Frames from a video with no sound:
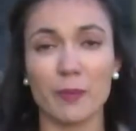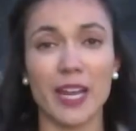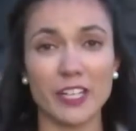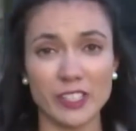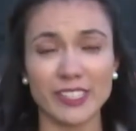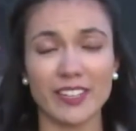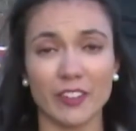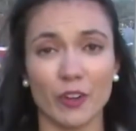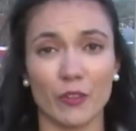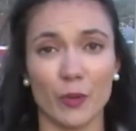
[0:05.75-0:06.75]
The Pedestrian
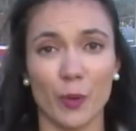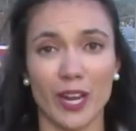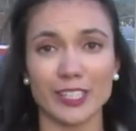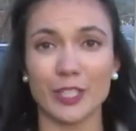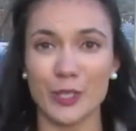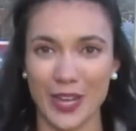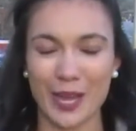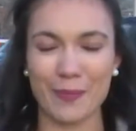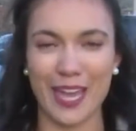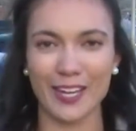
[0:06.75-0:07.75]
Safety Review Board has a new
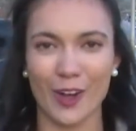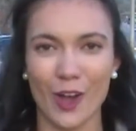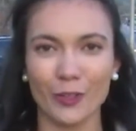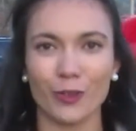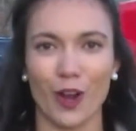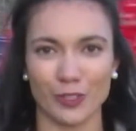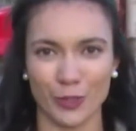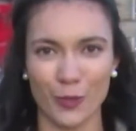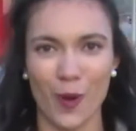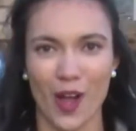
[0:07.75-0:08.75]
campaign called
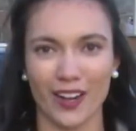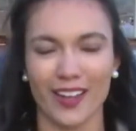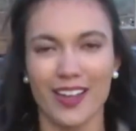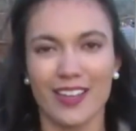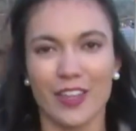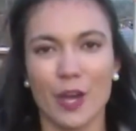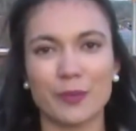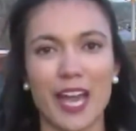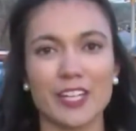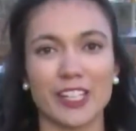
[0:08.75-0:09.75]
Cross the Walk. They
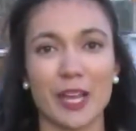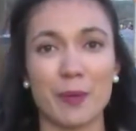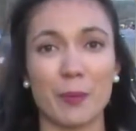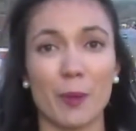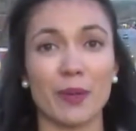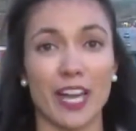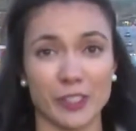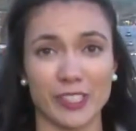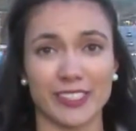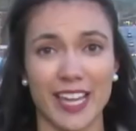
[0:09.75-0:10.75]
hope to educate people on
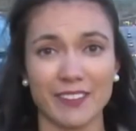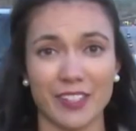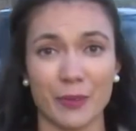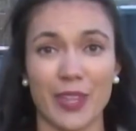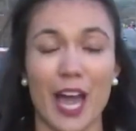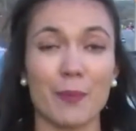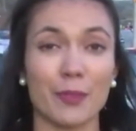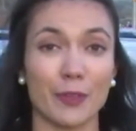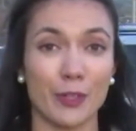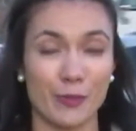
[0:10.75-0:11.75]
pedestrian safety with the
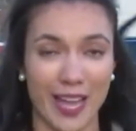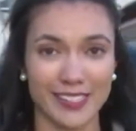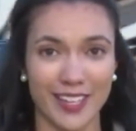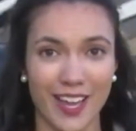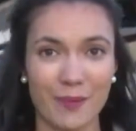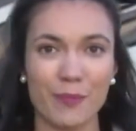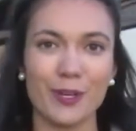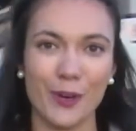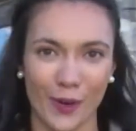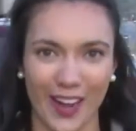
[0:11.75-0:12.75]
help of their new mascot,
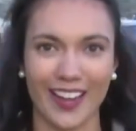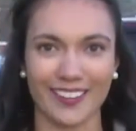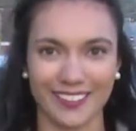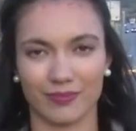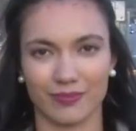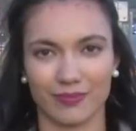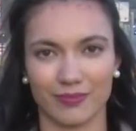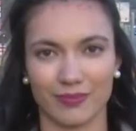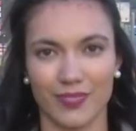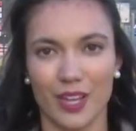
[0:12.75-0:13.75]
Pedora.
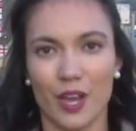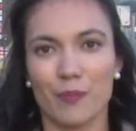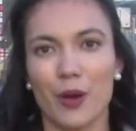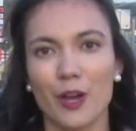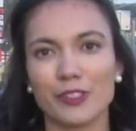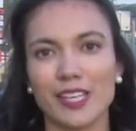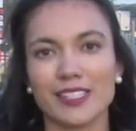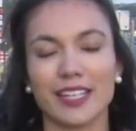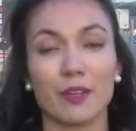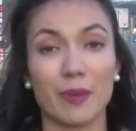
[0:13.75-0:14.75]
Post
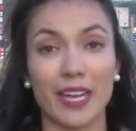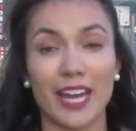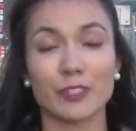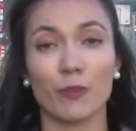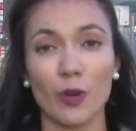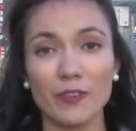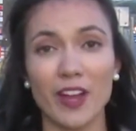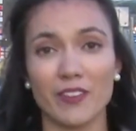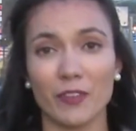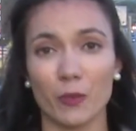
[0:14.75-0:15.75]
says the campaign has
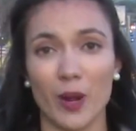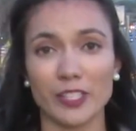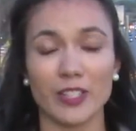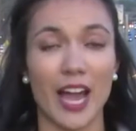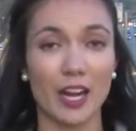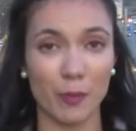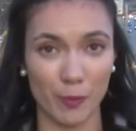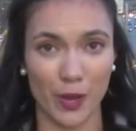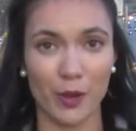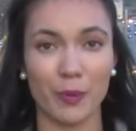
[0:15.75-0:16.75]
45 different ways on how to
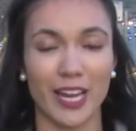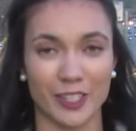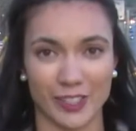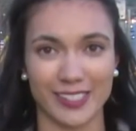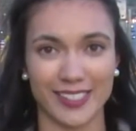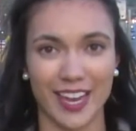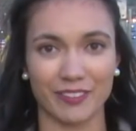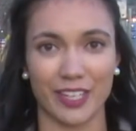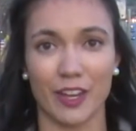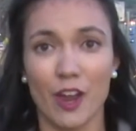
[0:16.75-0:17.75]
promote pedestrian
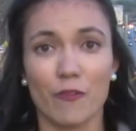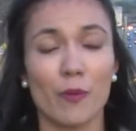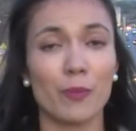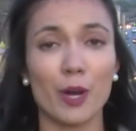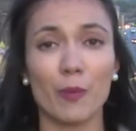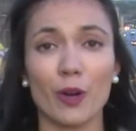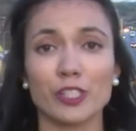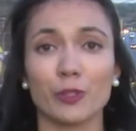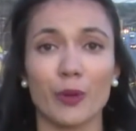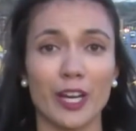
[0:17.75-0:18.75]
safety, from
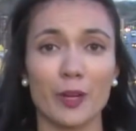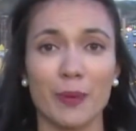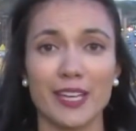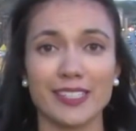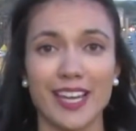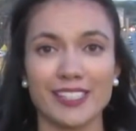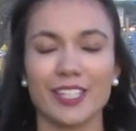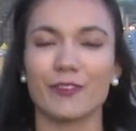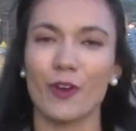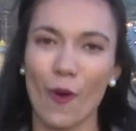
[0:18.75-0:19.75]
billboards to radio
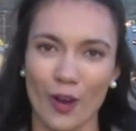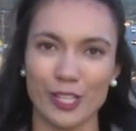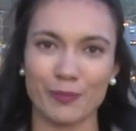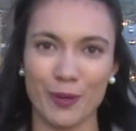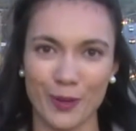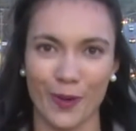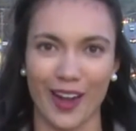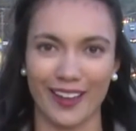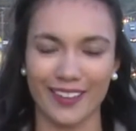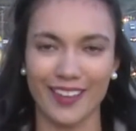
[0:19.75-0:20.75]
PSAs to, of course,
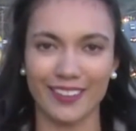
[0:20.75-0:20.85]
Pedora.